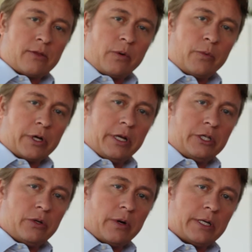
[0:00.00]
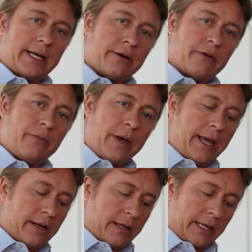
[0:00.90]
That's when we're going to do our
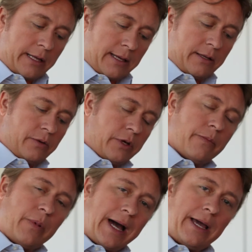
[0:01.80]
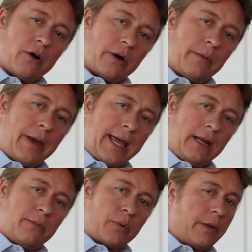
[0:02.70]
decorative paint. Now, like I said, you can buy it already
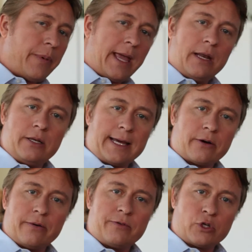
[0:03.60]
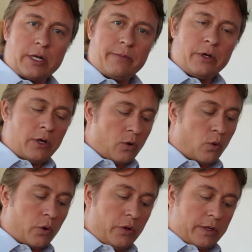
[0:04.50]
painted, pre-painted decorative trim,
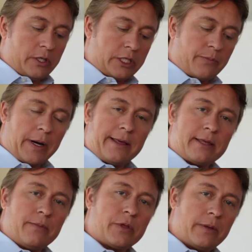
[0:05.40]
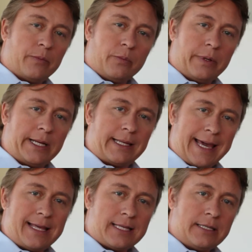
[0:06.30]
or you can just buy some simple
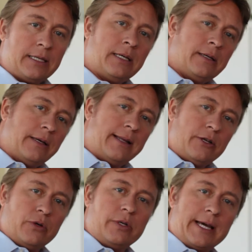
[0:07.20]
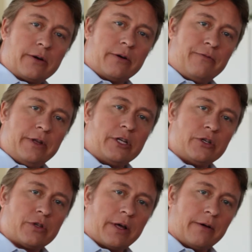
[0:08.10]
plain casing and then do a decorative
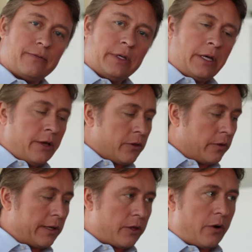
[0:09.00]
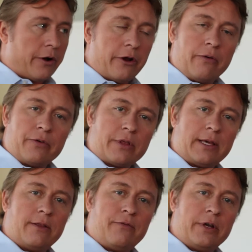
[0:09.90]
finish yourself. So let's go on
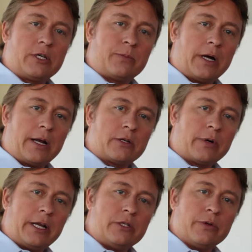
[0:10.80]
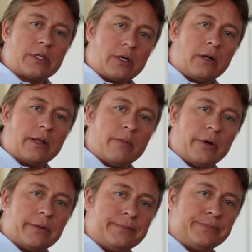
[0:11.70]
over and see the finished product ready to install
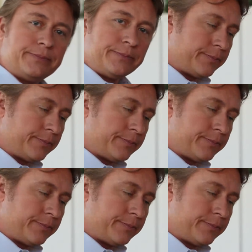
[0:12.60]
on the mirror.